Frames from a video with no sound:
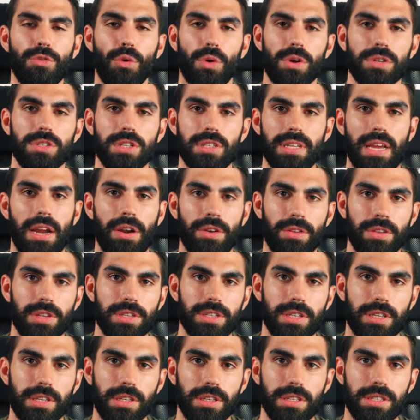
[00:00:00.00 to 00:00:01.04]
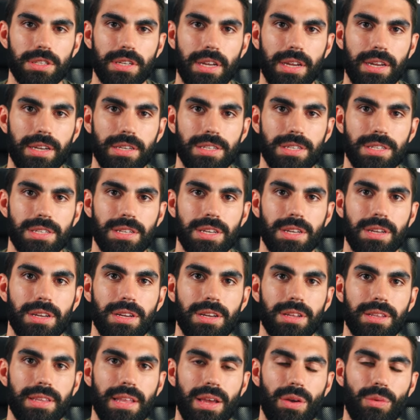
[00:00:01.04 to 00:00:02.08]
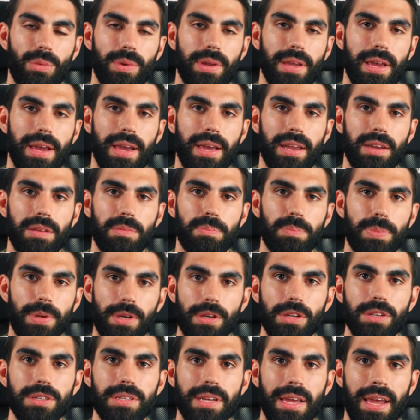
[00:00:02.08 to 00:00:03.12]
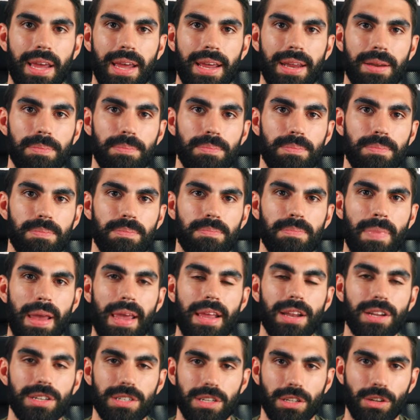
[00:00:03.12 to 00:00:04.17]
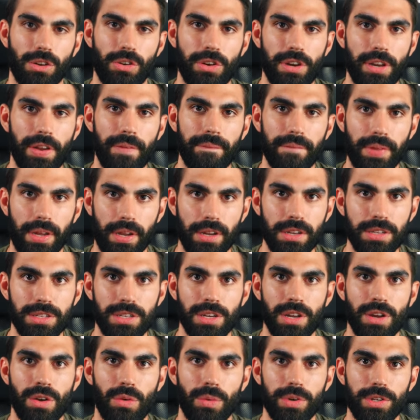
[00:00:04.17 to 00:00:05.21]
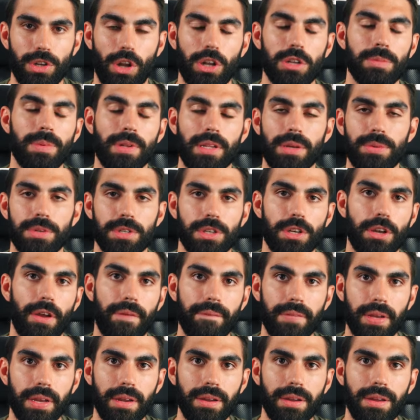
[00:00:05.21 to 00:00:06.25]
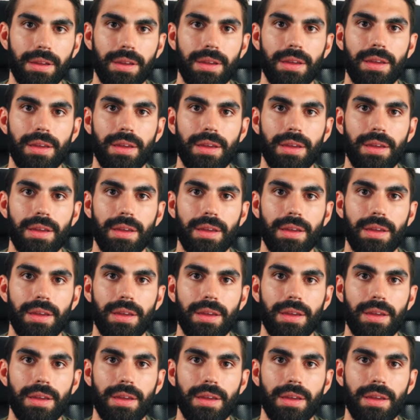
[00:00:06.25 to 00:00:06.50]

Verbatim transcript: forced us out of the skill sets that we had built and made us learn new things, which ultimately was a good thing.